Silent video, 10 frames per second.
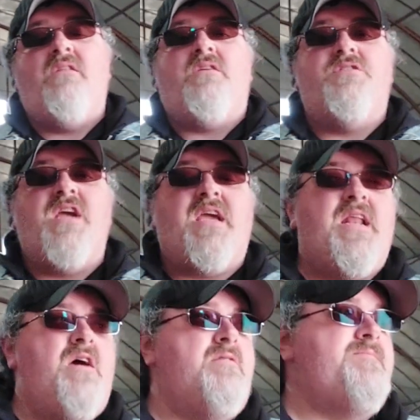Go check it
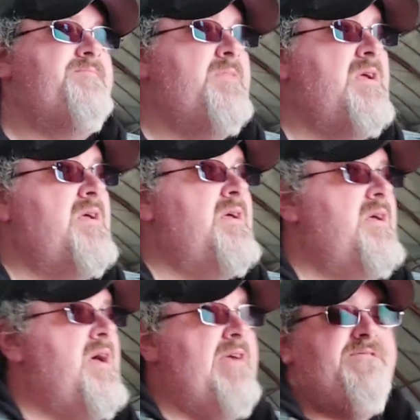out.
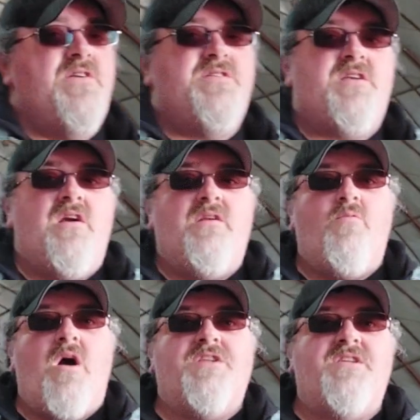I first started
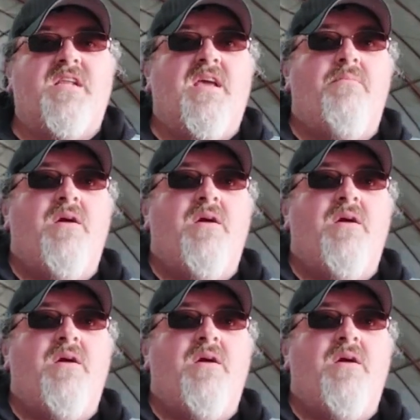watching him.